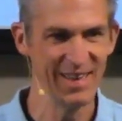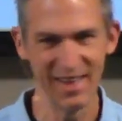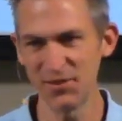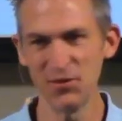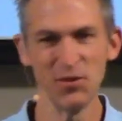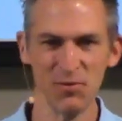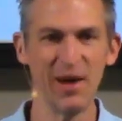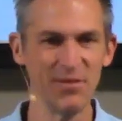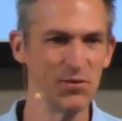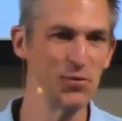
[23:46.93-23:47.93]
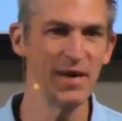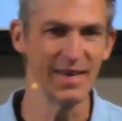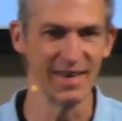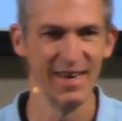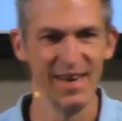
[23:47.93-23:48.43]
That's who you invite to a
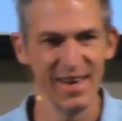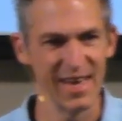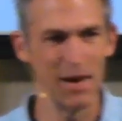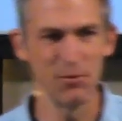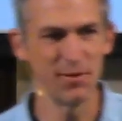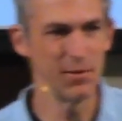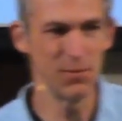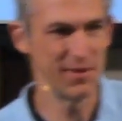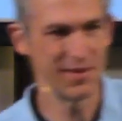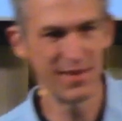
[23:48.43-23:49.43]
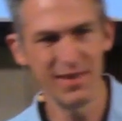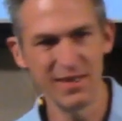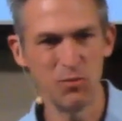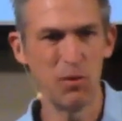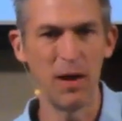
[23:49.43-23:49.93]
wedding. And I would think with the king,
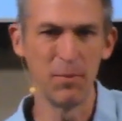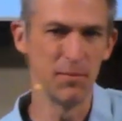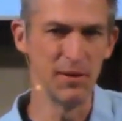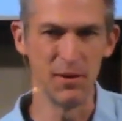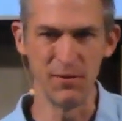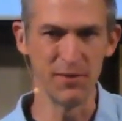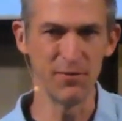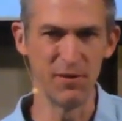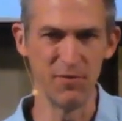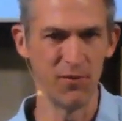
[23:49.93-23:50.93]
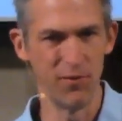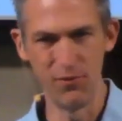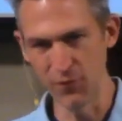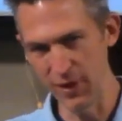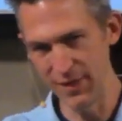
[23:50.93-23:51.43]
it's probably no different.
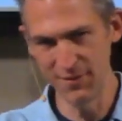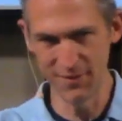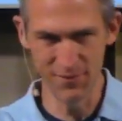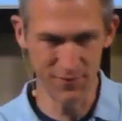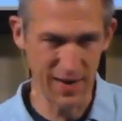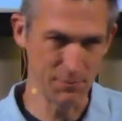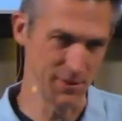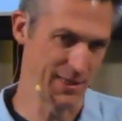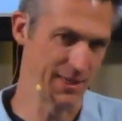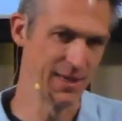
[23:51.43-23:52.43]
Friends and family.